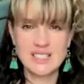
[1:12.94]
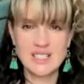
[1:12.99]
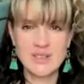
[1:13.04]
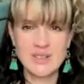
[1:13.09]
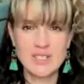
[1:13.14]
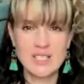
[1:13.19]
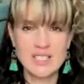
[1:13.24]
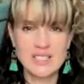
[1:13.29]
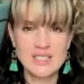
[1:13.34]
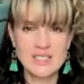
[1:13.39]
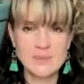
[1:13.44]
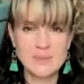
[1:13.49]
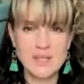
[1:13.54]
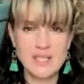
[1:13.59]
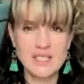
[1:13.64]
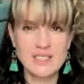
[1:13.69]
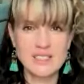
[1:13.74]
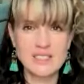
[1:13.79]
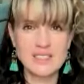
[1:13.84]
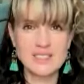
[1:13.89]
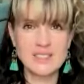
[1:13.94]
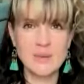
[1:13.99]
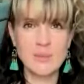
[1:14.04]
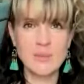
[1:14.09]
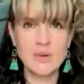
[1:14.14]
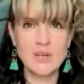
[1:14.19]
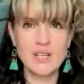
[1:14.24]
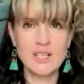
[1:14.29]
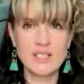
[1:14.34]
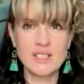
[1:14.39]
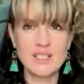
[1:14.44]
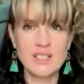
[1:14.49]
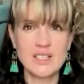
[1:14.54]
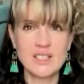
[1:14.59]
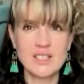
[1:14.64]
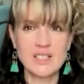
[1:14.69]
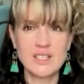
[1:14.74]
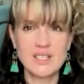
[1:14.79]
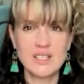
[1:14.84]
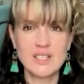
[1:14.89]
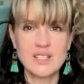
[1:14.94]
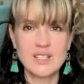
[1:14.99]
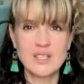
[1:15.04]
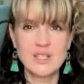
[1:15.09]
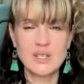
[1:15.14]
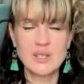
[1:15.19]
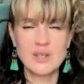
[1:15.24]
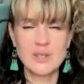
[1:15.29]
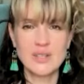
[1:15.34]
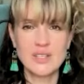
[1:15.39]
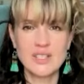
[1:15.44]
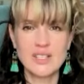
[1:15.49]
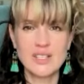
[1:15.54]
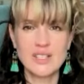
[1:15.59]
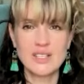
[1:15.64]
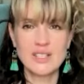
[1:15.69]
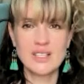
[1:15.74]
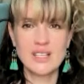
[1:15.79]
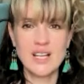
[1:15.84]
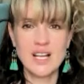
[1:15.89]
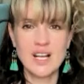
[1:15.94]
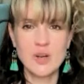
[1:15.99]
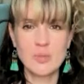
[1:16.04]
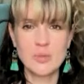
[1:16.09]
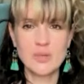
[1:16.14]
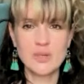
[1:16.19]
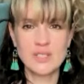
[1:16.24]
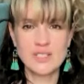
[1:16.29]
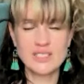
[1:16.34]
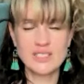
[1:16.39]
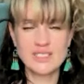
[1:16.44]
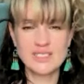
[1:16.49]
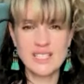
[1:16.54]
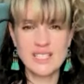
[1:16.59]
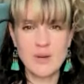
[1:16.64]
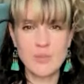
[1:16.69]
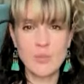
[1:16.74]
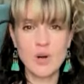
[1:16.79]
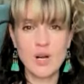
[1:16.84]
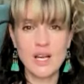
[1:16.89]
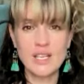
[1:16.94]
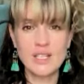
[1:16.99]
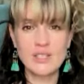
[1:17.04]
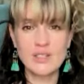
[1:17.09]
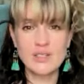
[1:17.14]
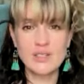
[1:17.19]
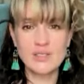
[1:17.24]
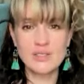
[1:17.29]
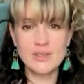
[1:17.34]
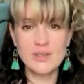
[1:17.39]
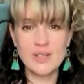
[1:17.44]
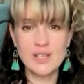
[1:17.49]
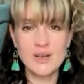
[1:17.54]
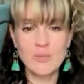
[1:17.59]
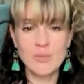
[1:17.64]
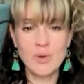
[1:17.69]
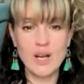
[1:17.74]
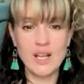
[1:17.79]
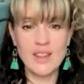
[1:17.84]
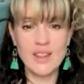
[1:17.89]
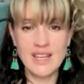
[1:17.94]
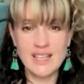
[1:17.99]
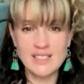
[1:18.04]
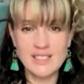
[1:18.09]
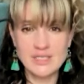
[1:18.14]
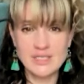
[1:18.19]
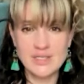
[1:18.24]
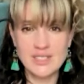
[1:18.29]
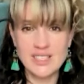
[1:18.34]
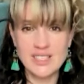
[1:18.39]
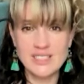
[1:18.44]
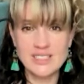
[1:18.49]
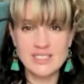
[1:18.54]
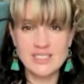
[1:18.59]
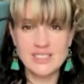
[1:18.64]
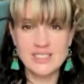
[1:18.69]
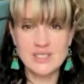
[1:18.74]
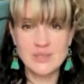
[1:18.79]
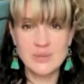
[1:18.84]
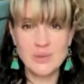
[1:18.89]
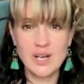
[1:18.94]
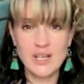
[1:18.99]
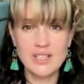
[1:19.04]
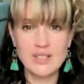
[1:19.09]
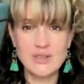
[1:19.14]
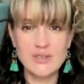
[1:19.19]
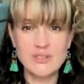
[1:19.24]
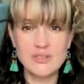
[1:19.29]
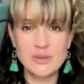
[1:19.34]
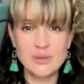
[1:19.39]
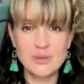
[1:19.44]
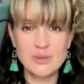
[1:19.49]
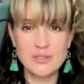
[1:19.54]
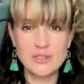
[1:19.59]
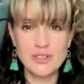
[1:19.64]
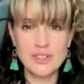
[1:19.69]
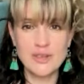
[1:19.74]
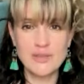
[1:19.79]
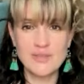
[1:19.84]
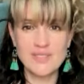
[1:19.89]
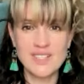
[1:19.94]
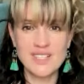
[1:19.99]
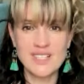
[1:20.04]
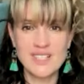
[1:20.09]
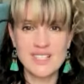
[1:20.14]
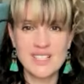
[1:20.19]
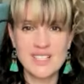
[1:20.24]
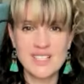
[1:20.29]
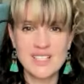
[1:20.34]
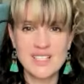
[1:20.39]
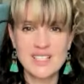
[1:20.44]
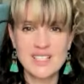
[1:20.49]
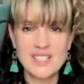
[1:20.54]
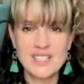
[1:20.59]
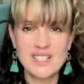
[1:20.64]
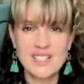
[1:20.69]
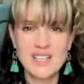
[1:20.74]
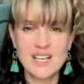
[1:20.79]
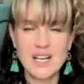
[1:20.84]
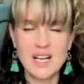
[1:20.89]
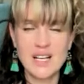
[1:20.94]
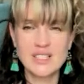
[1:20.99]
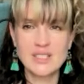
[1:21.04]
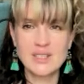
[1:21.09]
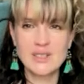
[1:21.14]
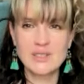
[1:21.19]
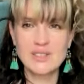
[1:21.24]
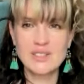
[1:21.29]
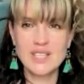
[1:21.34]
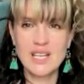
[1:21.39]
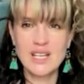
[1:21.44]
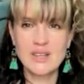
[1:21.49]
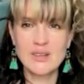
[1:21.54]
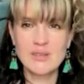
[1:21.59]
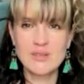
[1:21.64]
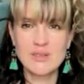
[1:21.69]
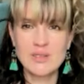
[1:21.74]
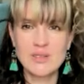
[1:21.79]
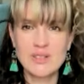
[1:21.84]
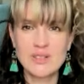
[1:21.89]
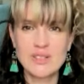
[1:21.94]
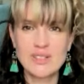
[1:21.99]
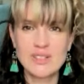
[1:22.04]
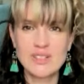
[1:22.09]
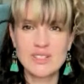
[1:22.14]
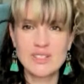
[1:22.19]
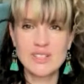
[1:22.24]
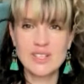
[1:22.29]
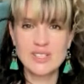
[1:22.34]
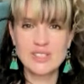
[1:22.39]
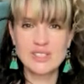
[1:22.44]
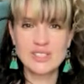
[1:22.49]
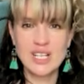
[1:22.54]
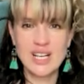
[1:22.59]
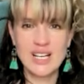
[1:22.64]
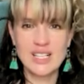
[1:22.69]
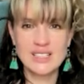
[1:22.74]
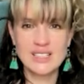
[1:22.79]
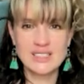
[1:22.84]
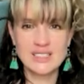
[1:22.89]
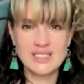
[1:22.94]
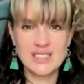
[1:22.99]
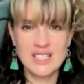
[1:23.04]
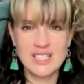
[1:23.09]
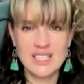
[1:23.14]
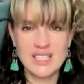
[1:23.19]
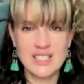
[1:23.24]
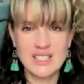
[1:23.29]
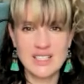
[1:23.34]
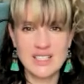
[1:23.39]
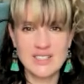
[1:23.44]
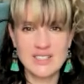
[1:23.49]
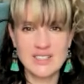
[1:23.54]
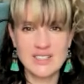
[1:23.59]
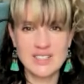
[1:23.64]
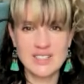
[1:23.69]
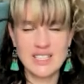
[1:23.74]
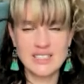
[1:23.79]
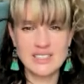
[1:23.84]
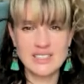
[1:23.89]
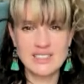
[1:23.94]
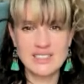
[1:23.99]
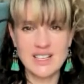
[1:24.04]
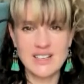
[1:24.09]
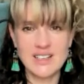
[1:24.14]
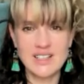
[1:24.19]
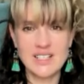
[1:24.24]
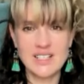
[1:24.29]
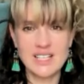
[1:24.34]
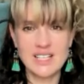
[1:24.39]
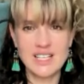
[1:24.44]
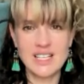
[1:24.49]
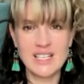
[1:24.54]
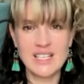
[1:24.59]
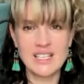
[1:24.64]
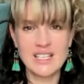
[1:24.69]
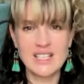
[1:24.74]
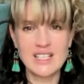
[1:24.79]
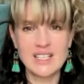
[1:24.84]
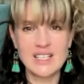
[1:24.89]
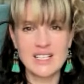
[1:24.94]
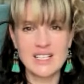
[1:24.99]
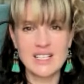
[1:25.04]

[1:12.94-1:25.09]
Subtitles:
Really speak to someone who can help you understand why you do it, why they do it, why you fall for them. I don't think through nonduality you'll necessarily